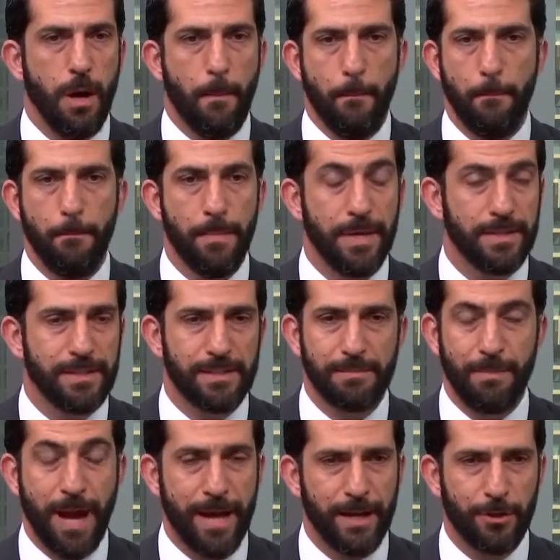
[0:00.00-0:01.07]

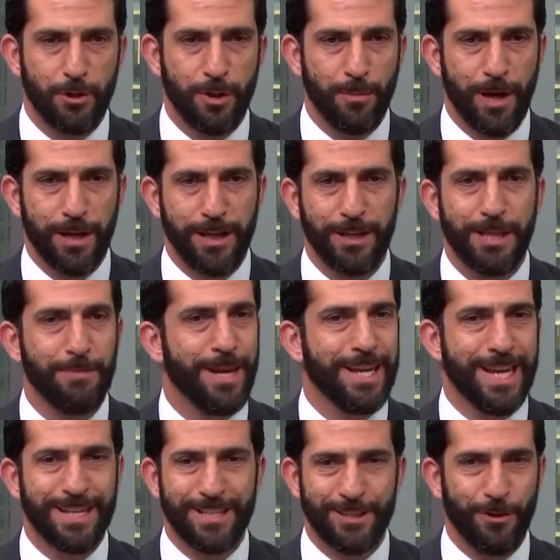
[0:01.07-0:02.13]
mismanage the market. They may
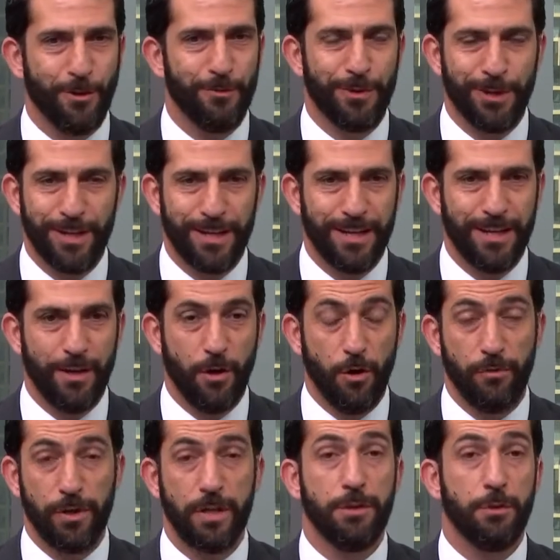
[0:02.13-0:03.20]
get
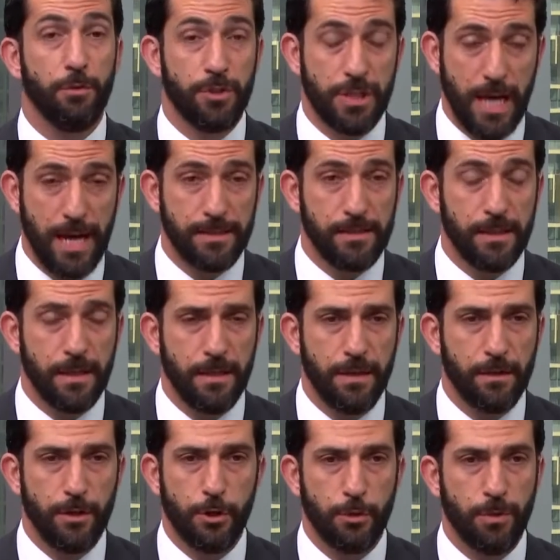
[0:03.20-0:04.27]
over enthusiastic in
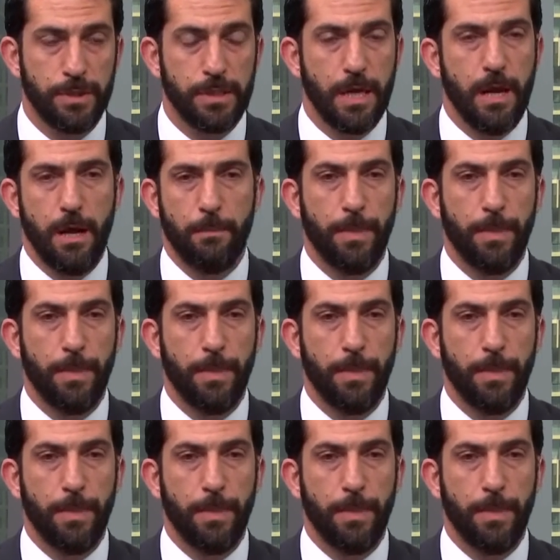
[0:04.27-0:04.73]
their issuance,